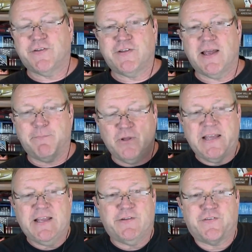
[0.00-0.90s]
to say,
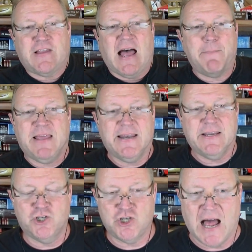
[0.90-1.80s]
please stop
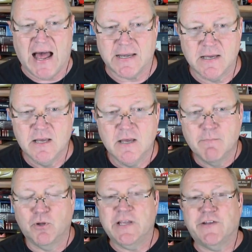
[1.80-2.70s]
getting shot.
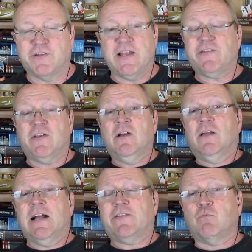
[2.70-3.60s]
Please, because
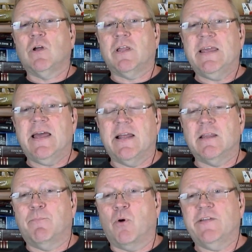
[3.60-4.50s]
that's really it. And
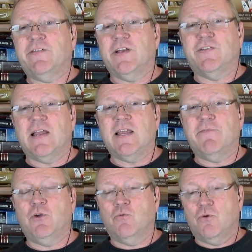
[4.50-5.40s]
the point is that
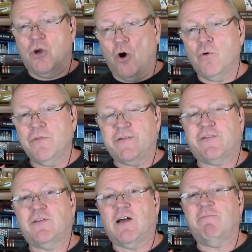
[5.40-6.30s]
if you know this
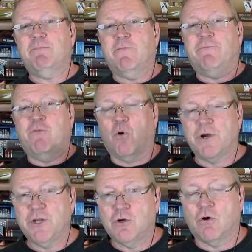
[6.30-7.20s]
stuff
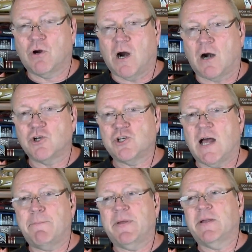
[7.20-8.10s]
before you go car
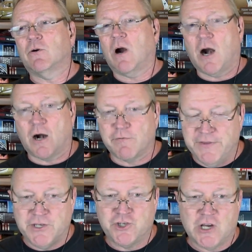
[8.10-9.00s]
shopping or
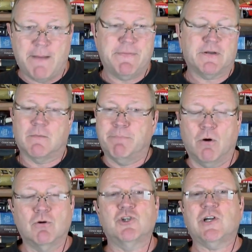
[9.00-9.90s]
RV shopping or
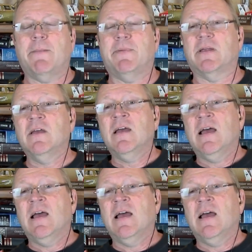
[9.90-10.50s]
boat shopping,